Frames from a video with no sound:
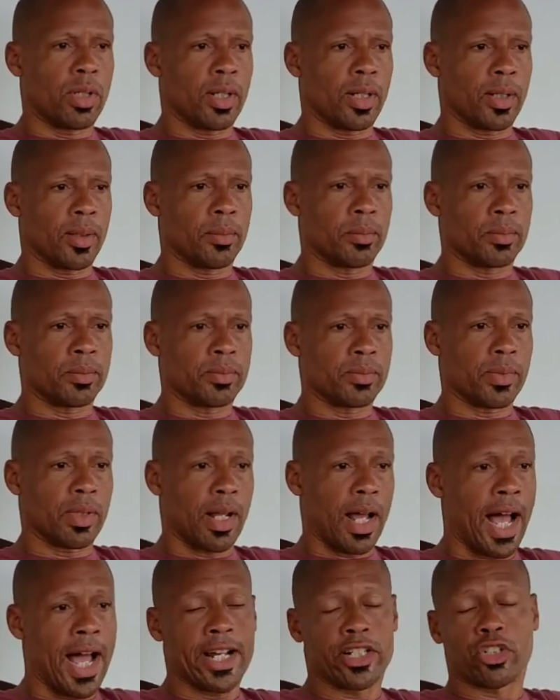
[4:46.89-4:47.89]
Um,
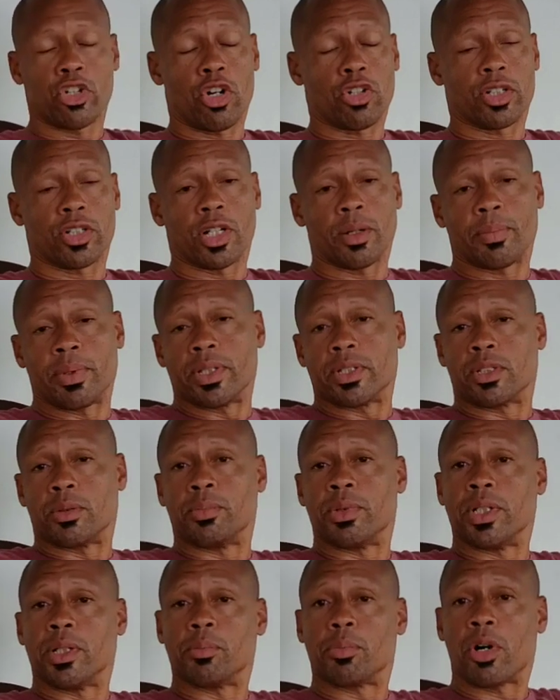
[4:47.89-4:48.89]
I chalked it up as
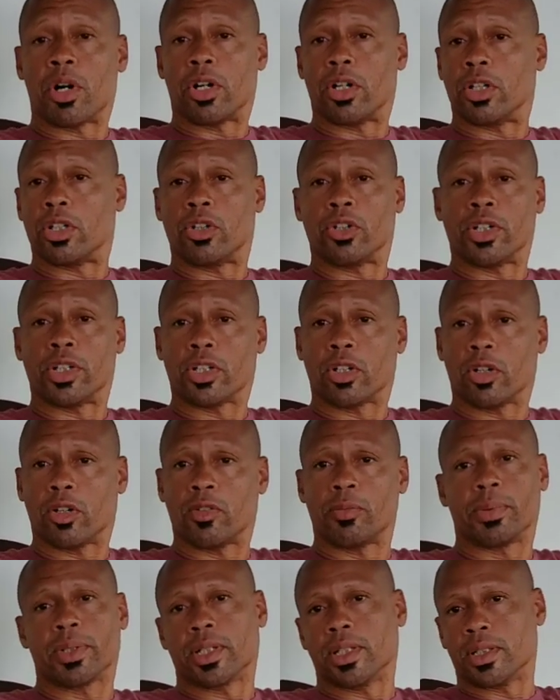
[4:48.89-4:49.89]
to being part of the learning
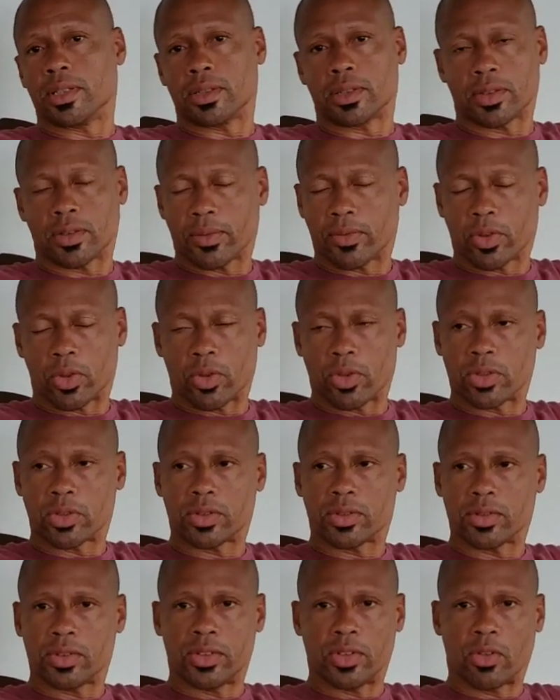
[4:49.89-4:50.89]
curve because, of
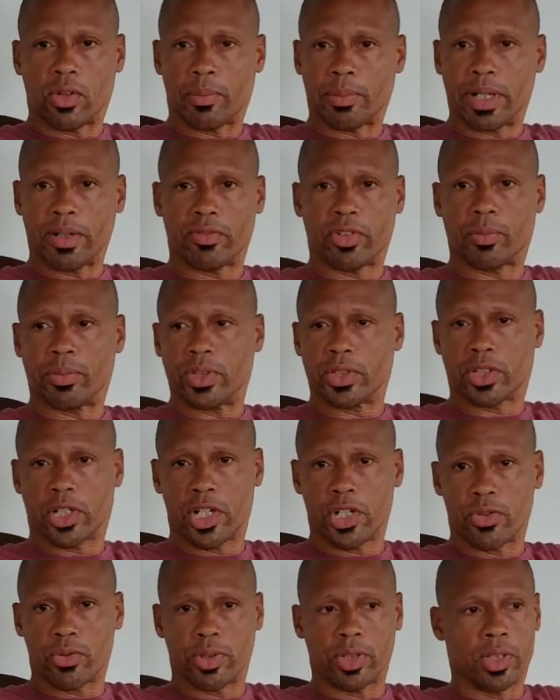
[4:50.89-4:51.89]
course, you know I'm not from this
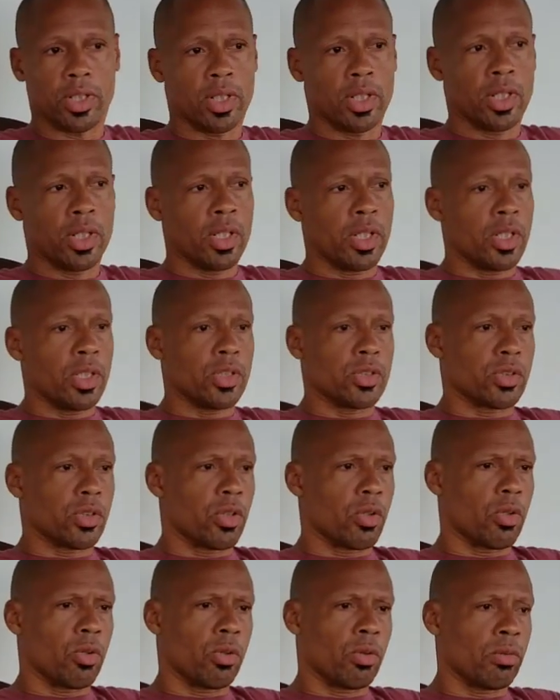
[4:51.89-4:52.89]
country. Mm-hmm.
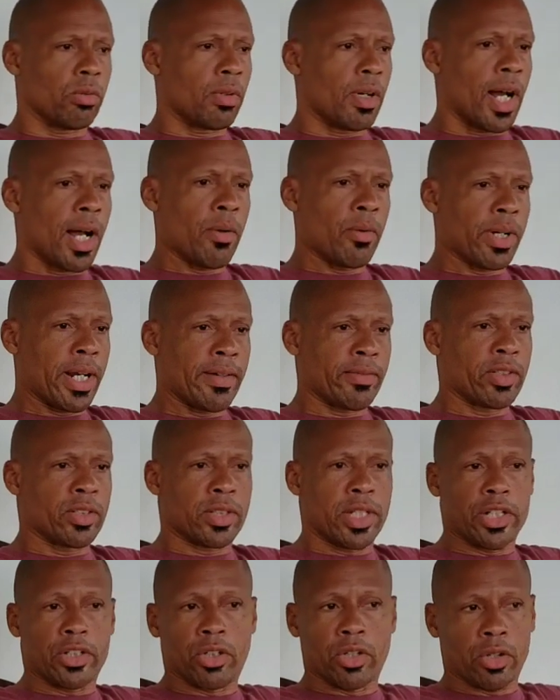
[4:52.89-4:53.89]
So I would have to
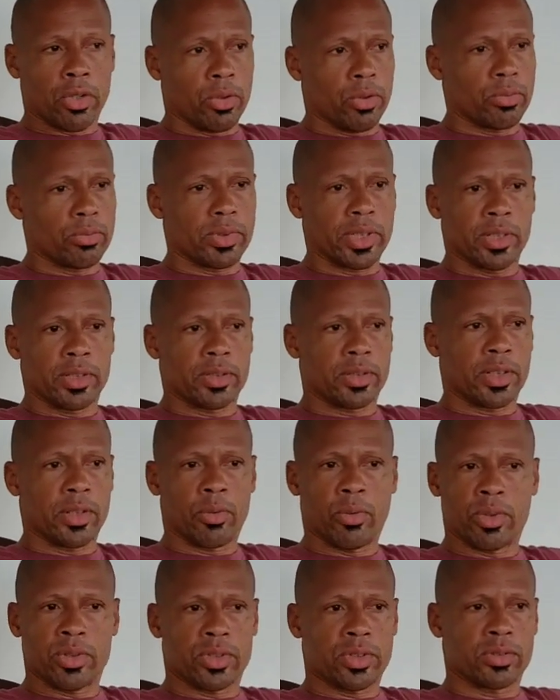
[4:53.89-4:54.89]
say no. There,
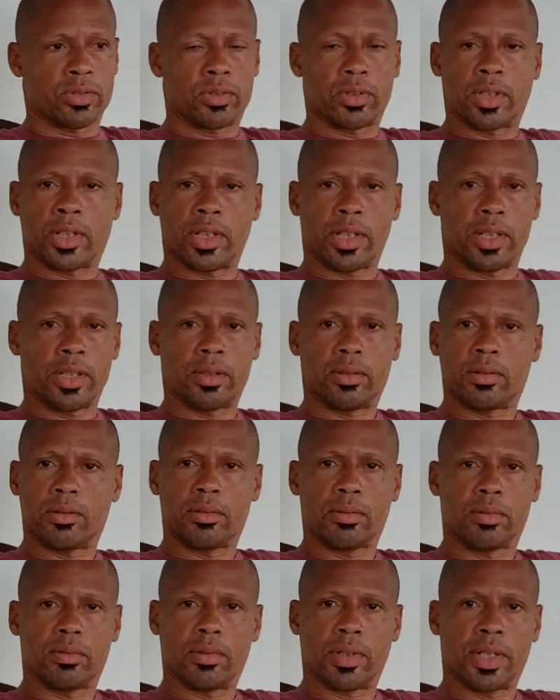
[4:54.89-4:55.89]
there wasn't any
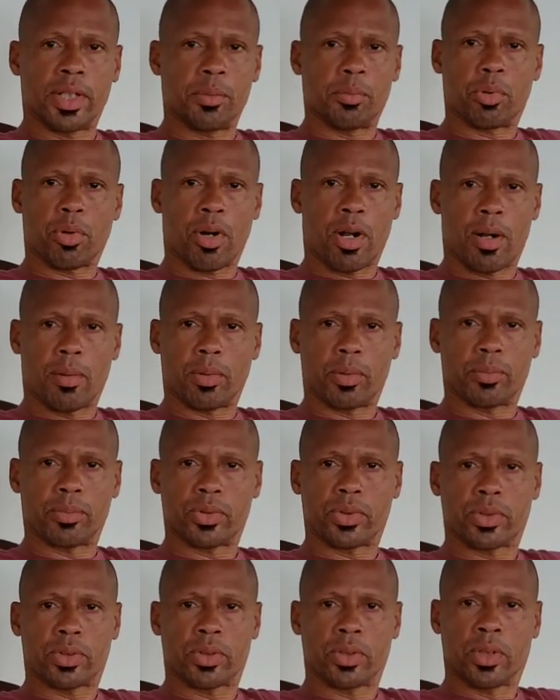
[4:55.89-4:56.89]
any
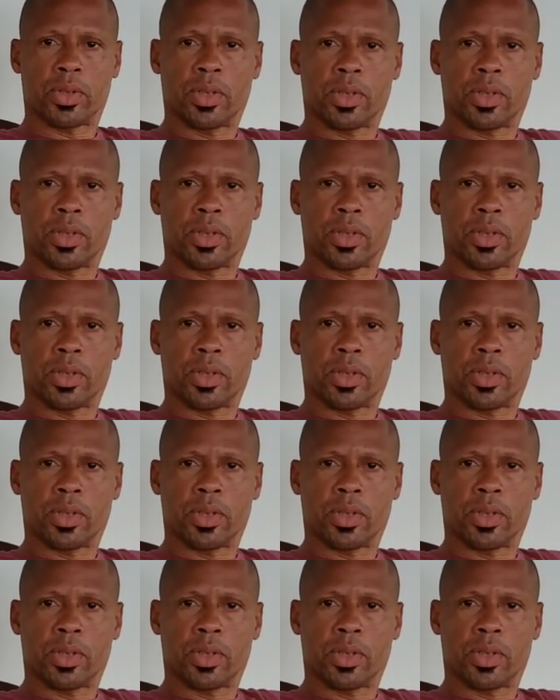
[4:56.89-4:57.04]
problems.